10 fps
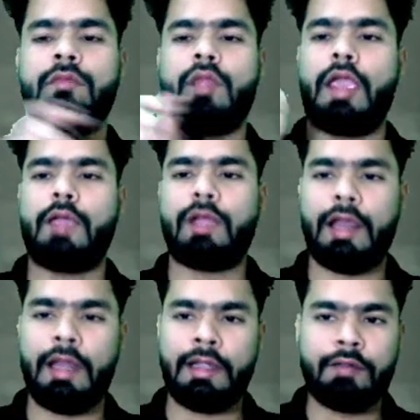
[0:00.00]
If the
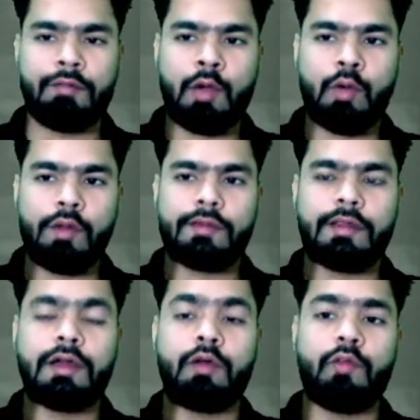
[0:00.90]
collective noun is
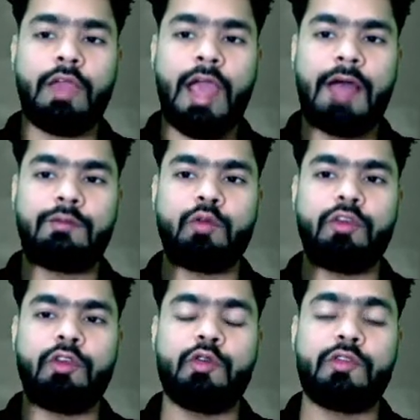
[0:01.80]
there, we have to
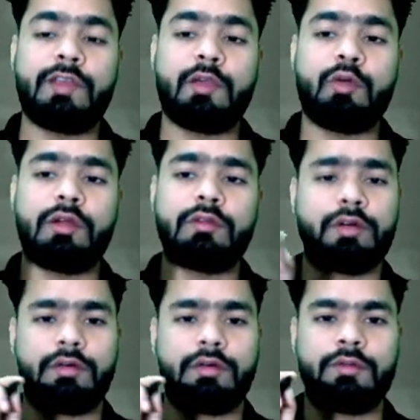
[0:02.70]
use singular
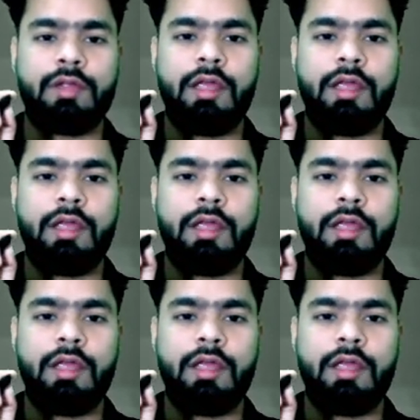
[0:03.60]
verb,